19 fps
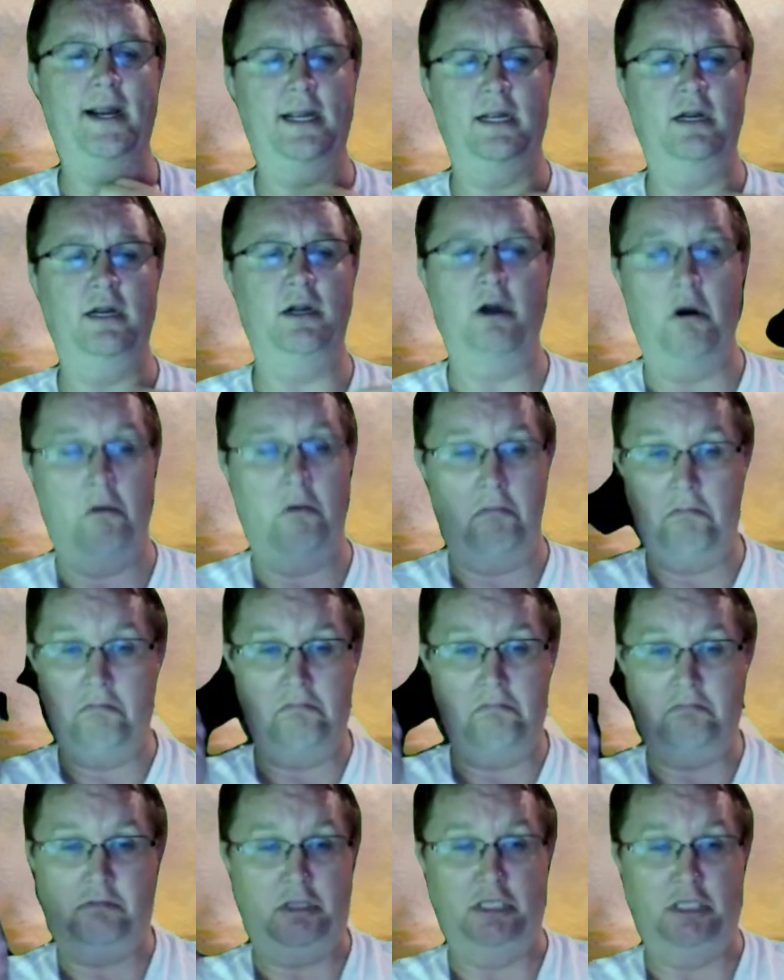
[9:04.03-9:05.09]
and go
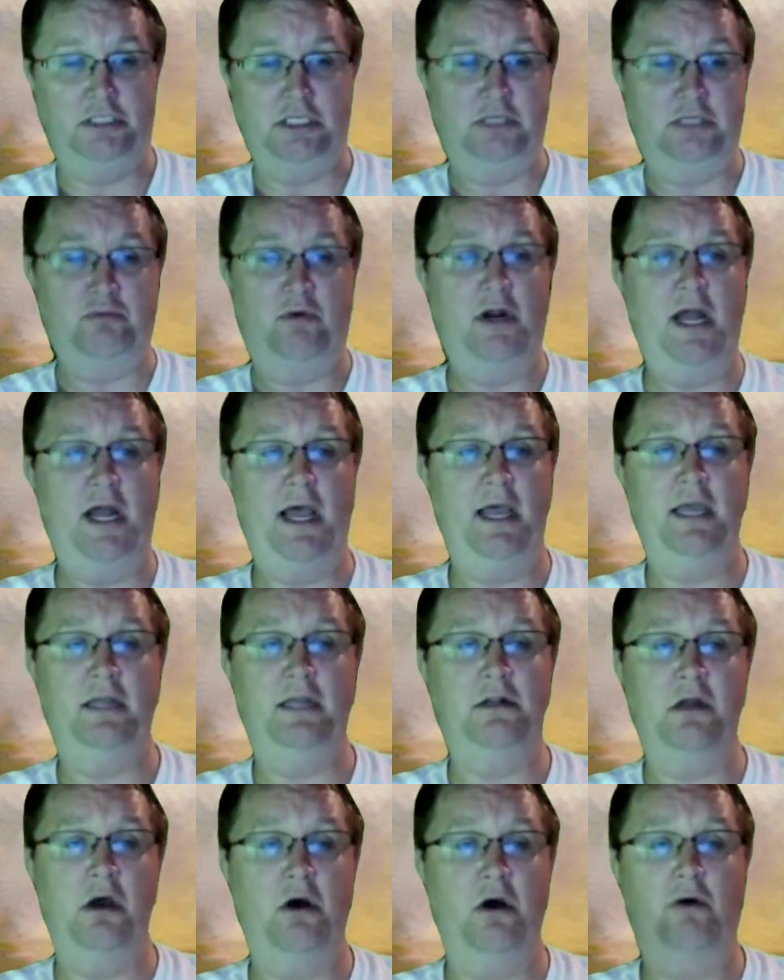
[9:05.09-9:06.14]
this is what i
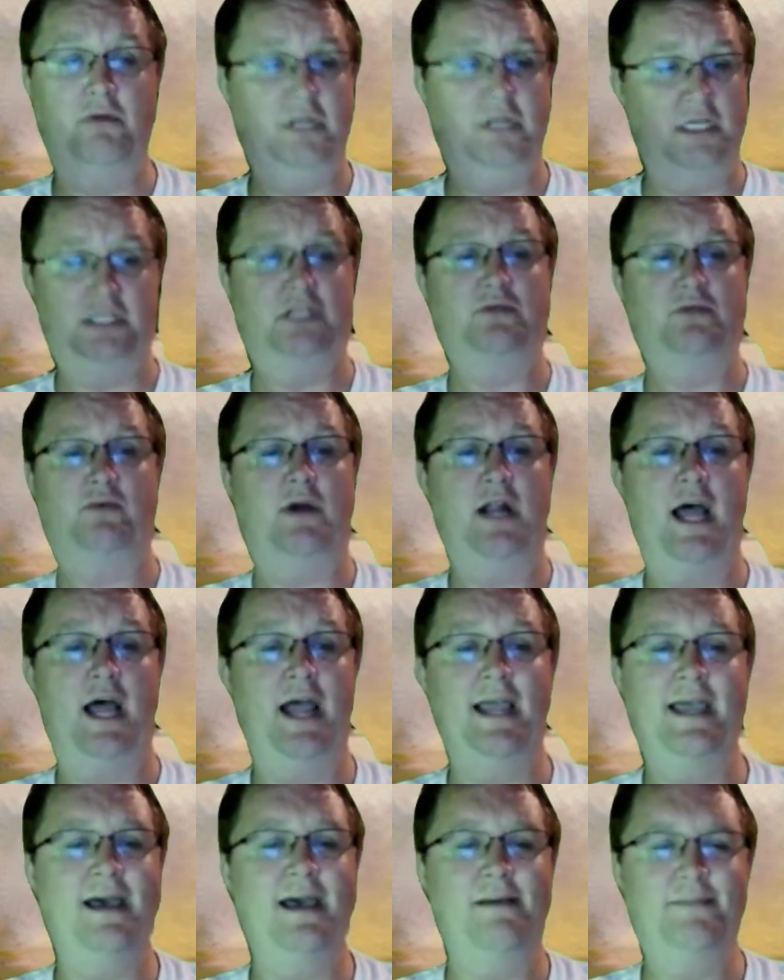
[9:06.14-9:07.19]
know this is what i
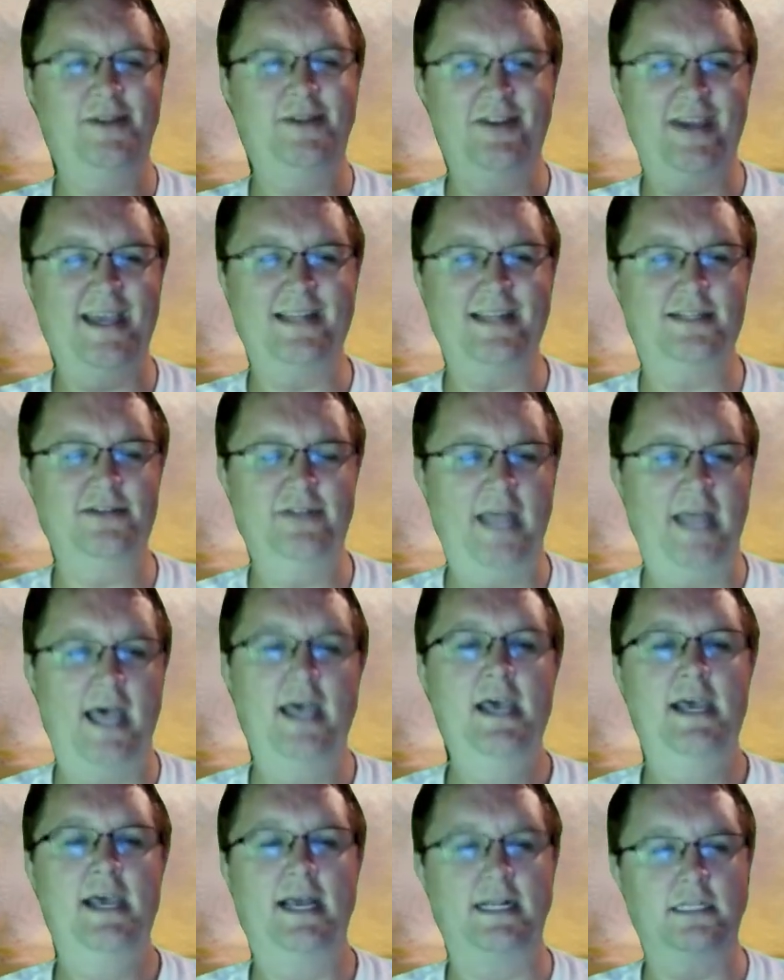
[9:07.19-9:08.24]
am you can't do that
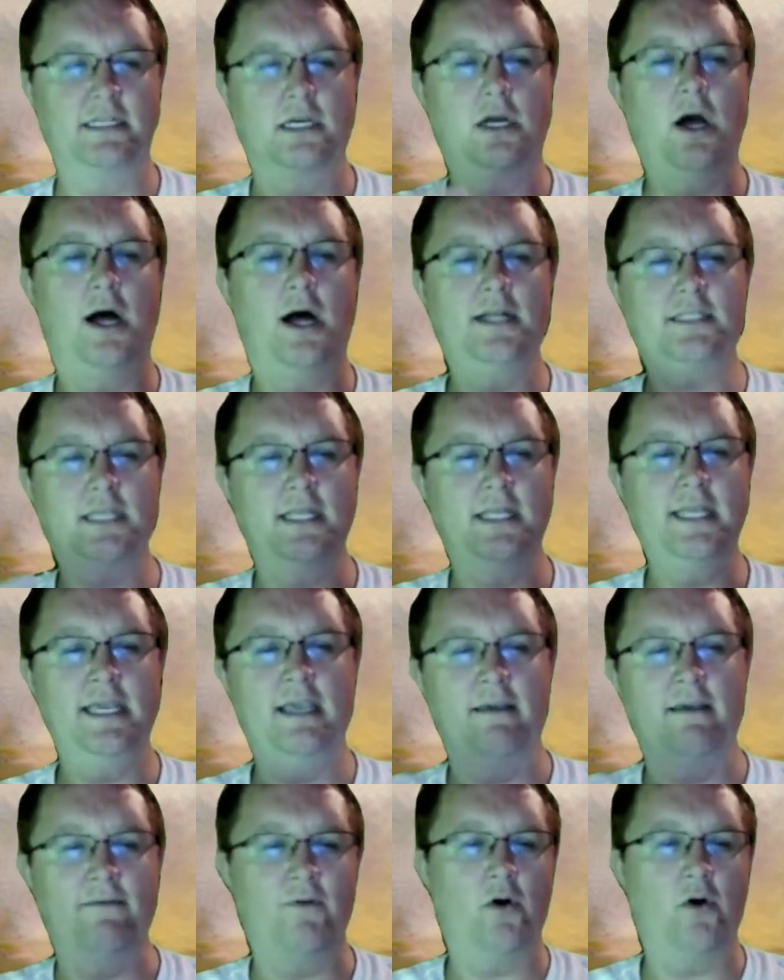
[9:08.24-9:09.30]
it's a constantly
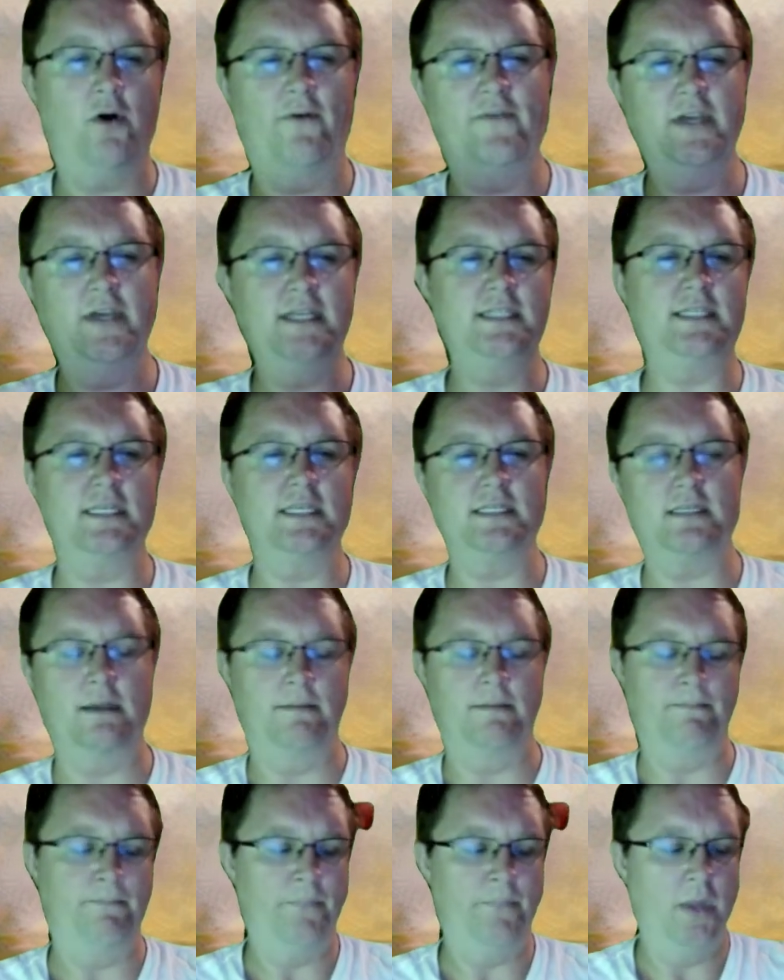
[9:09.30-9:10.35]
evolving
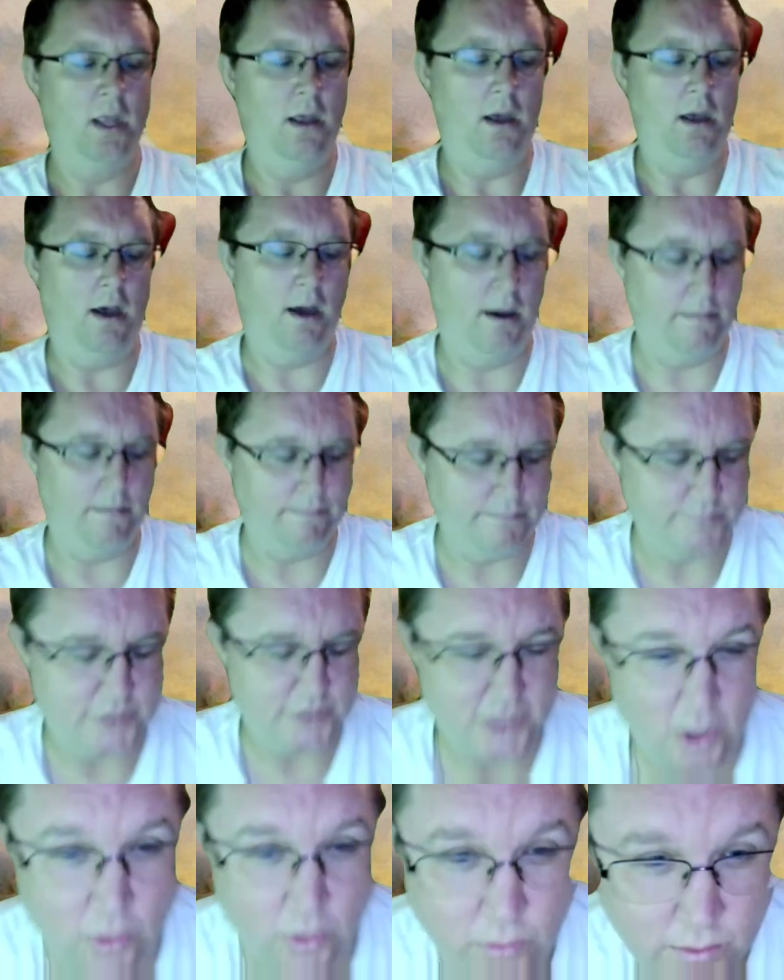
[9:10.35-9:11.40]
system um,
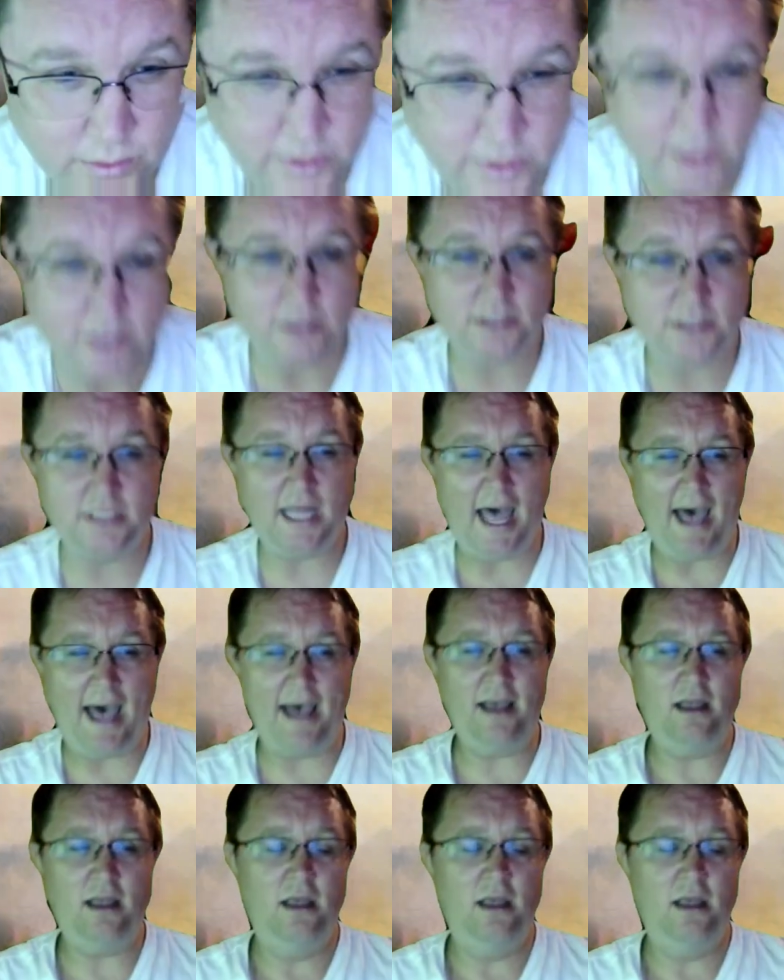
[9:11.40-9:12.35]
so there's that